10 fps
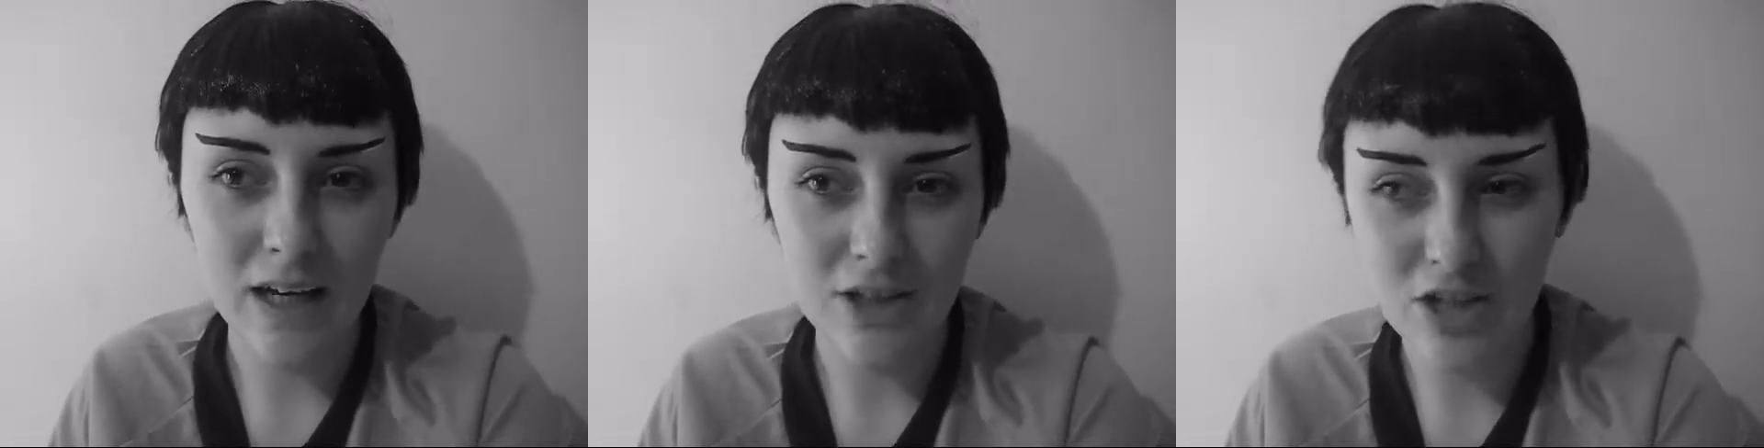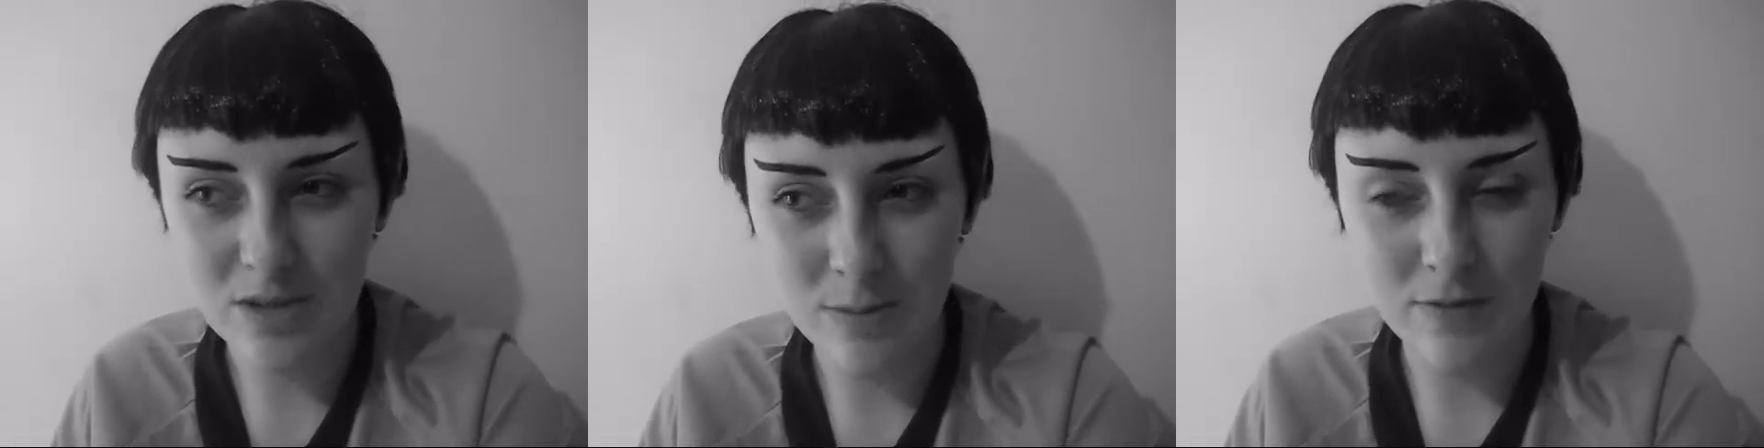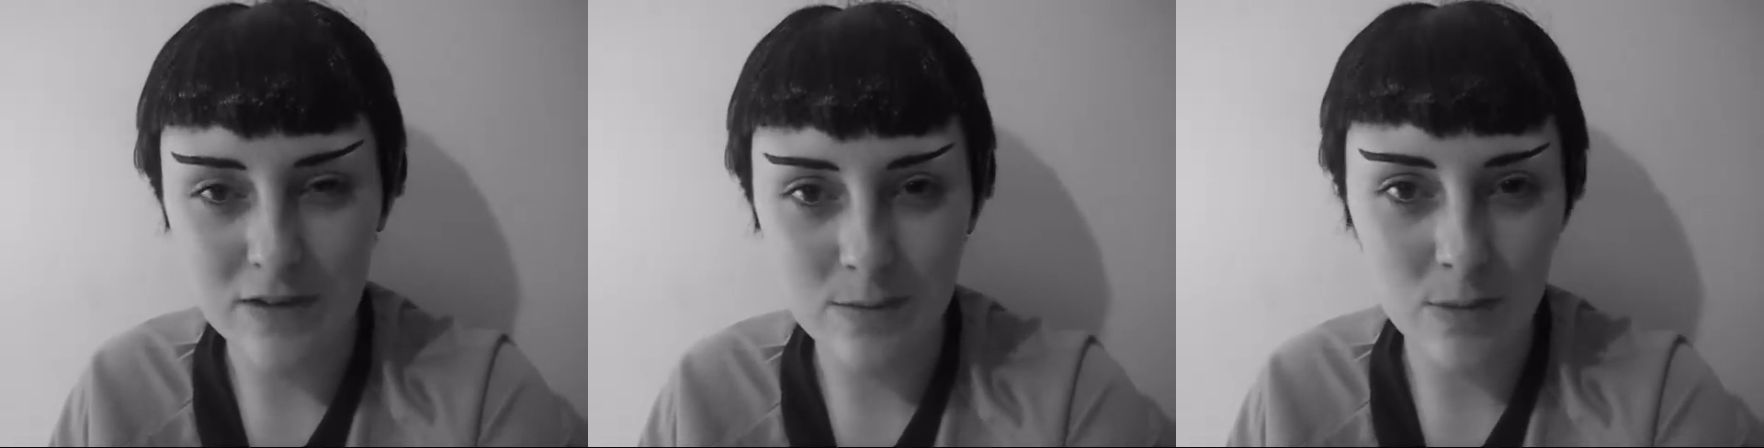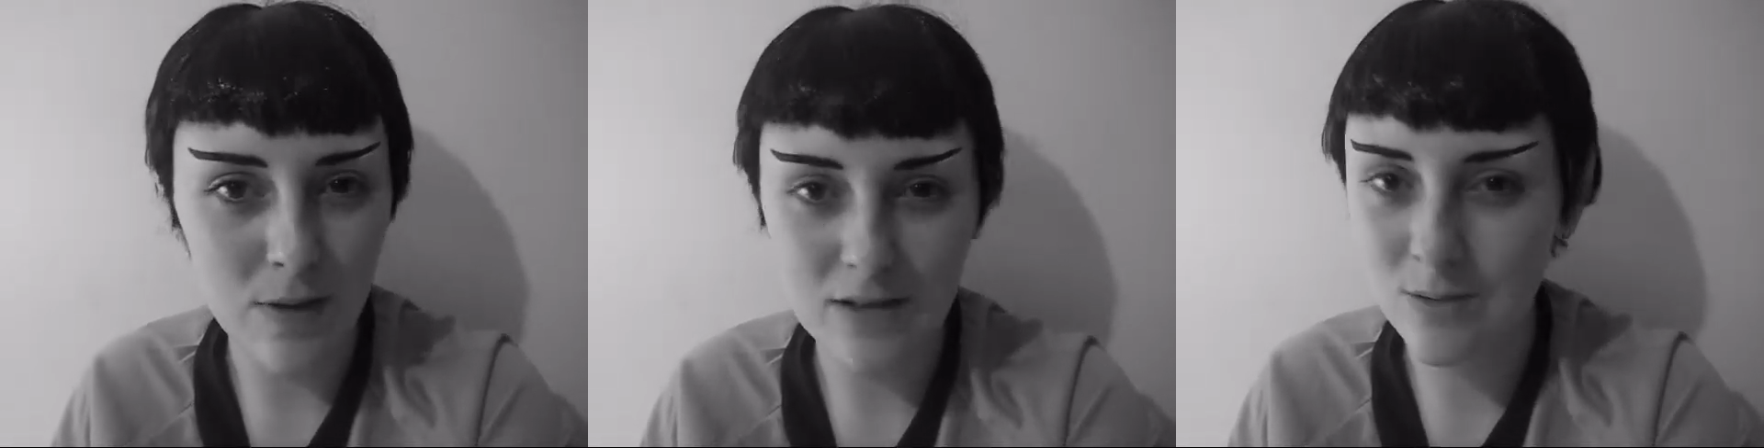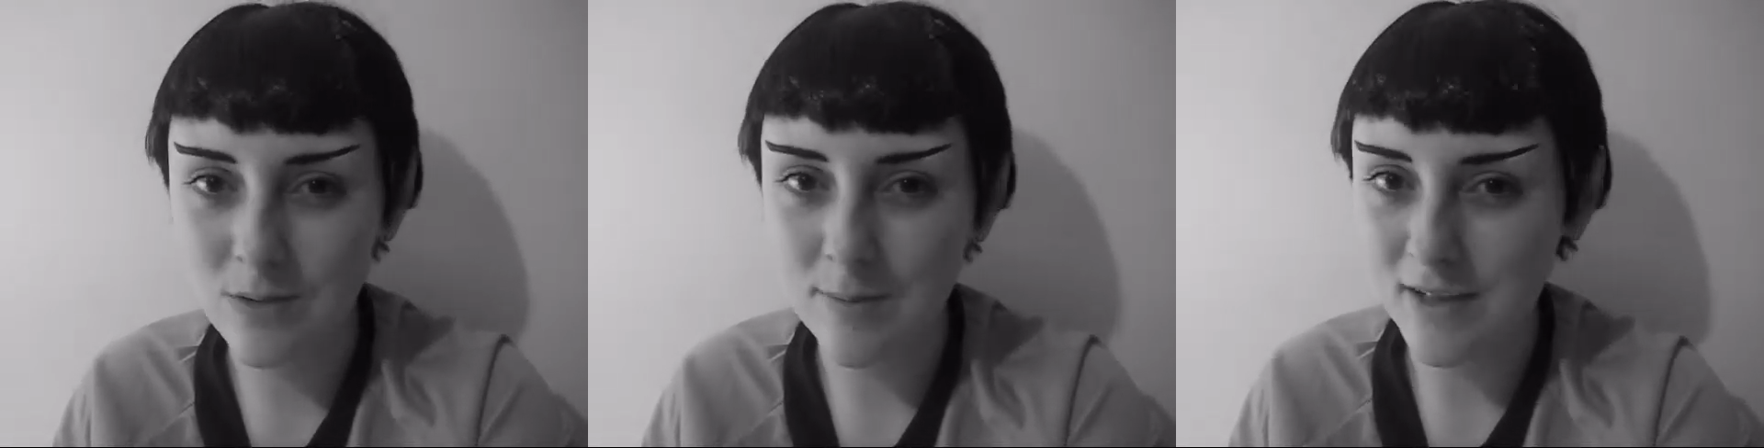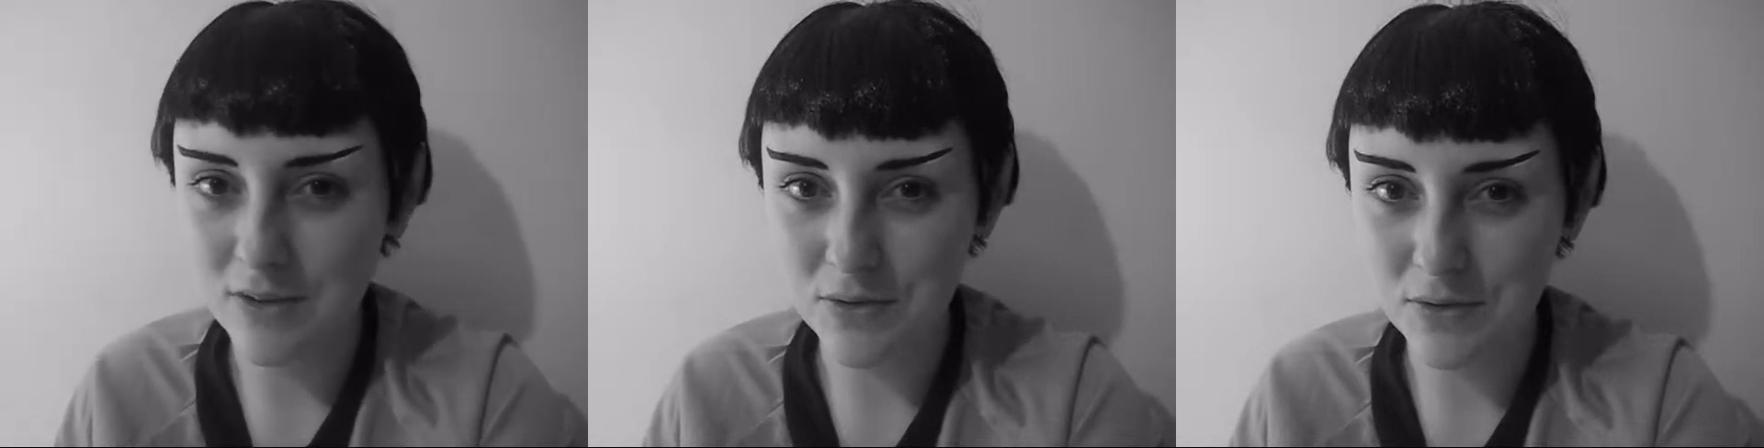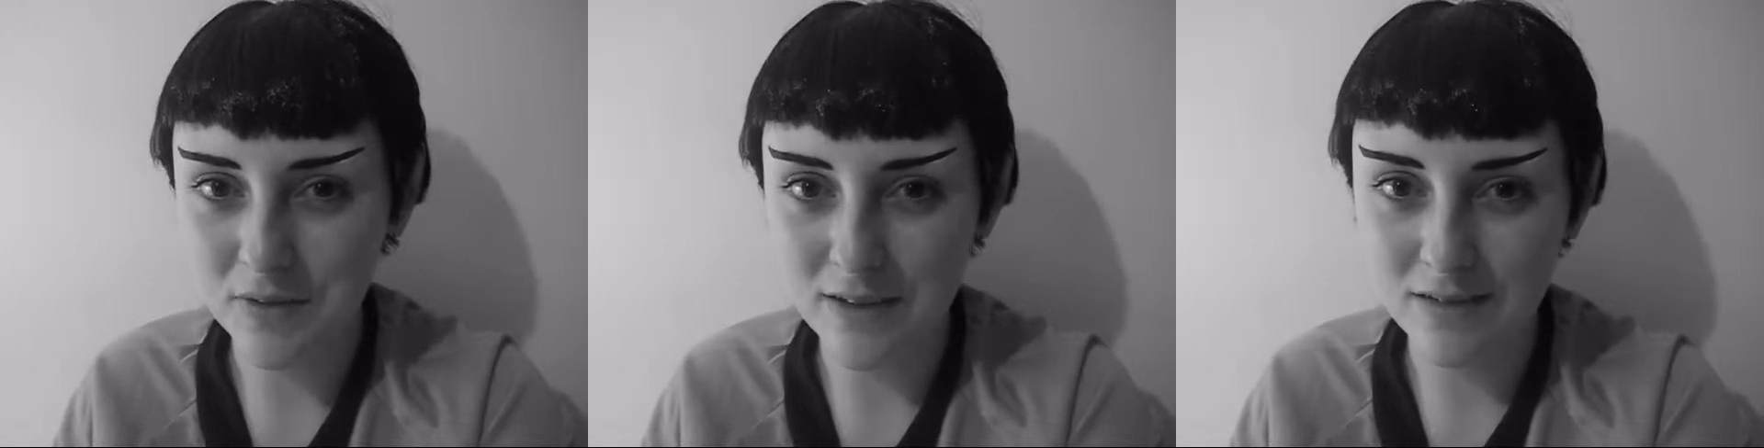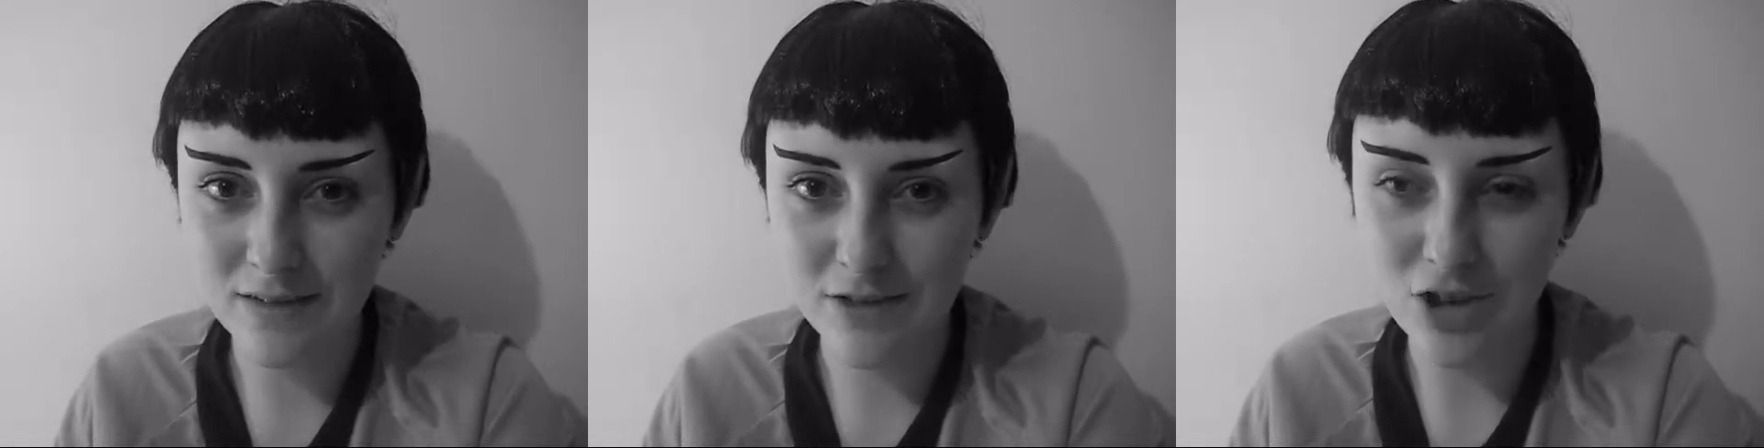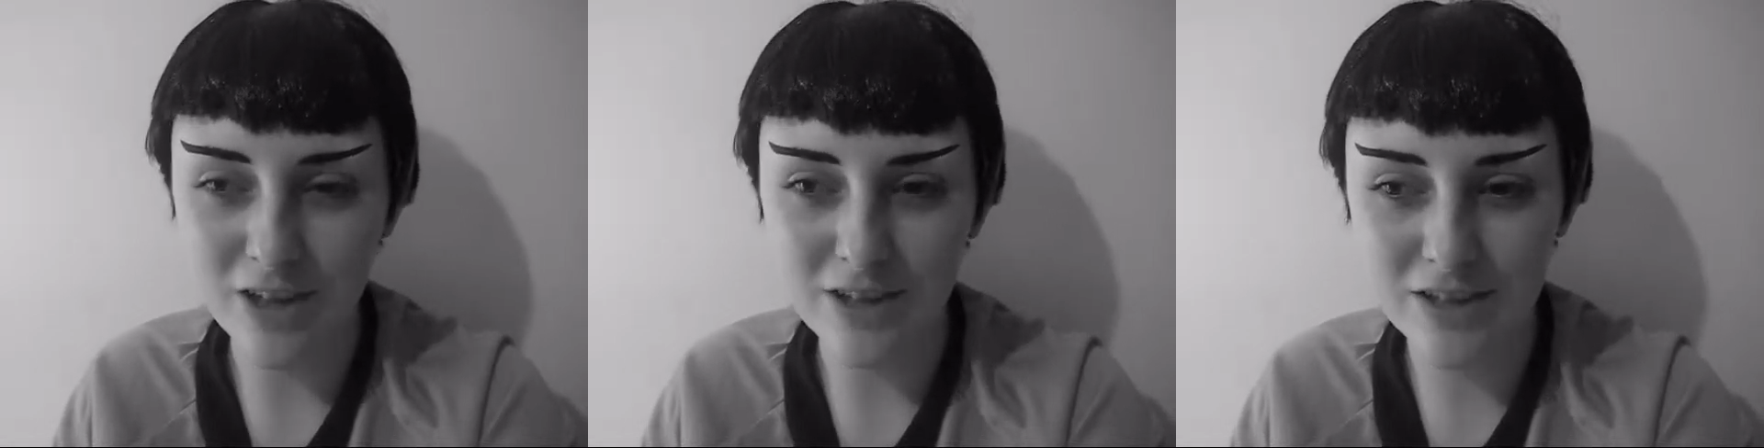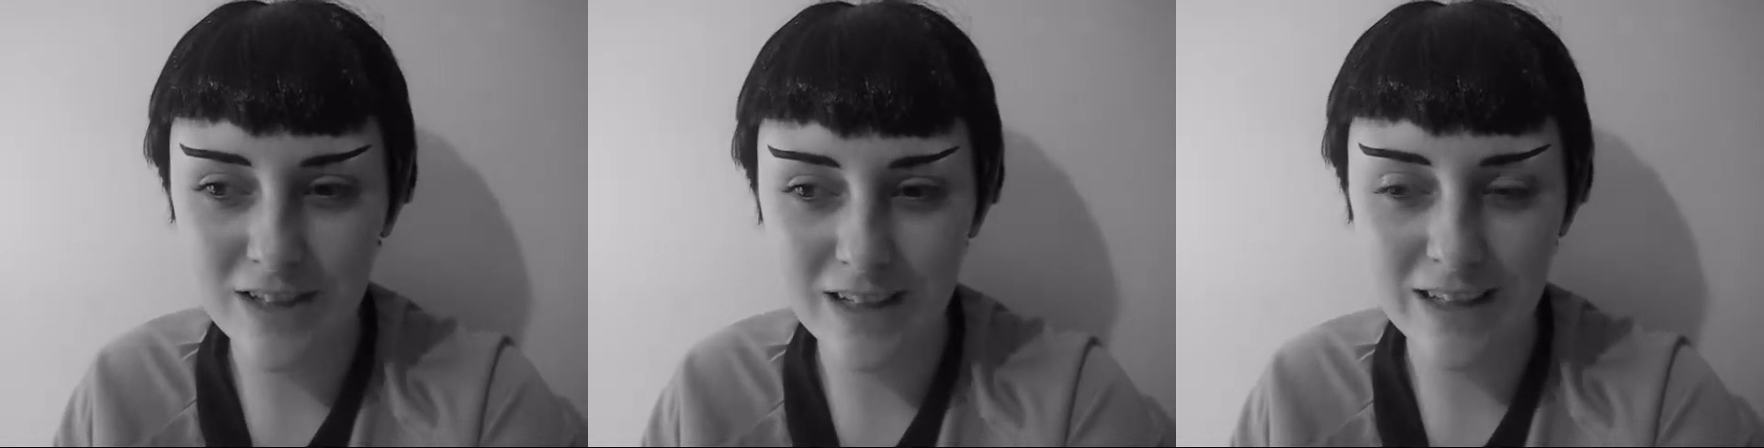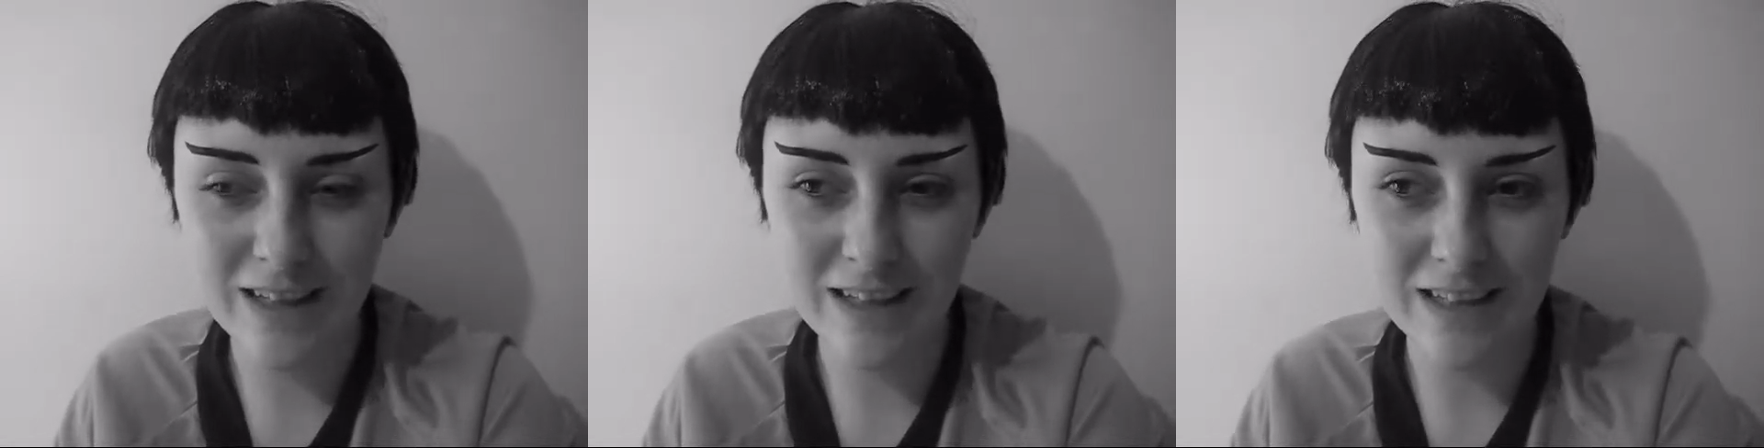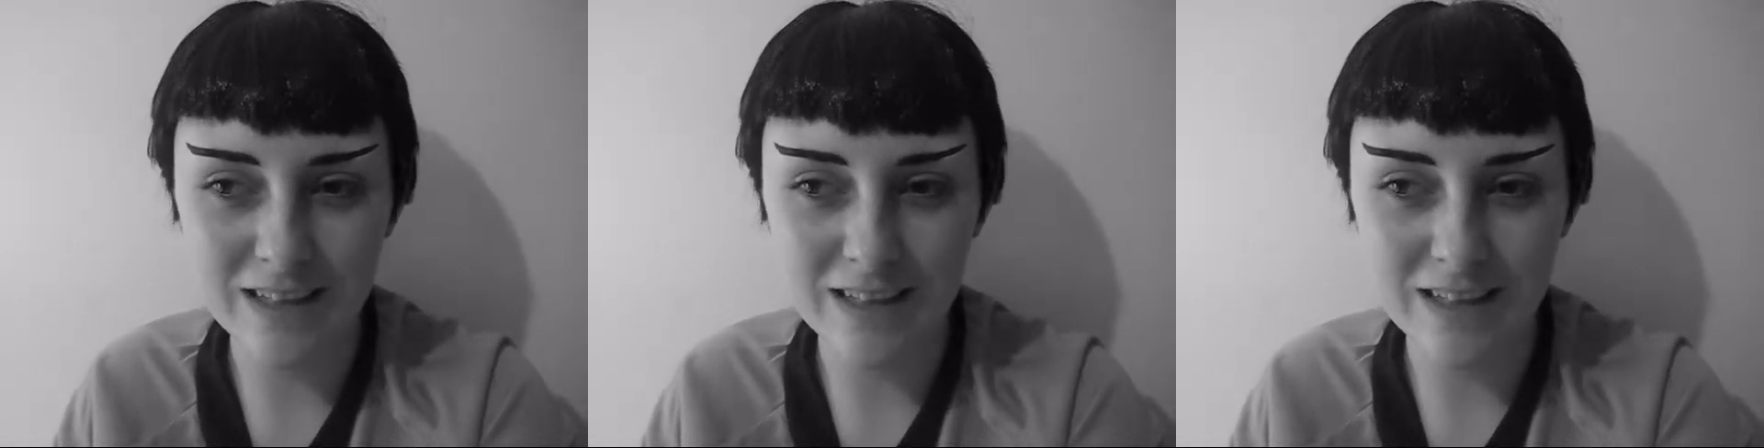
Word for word: I changed my Facebook password, but I don't know if that changes anything.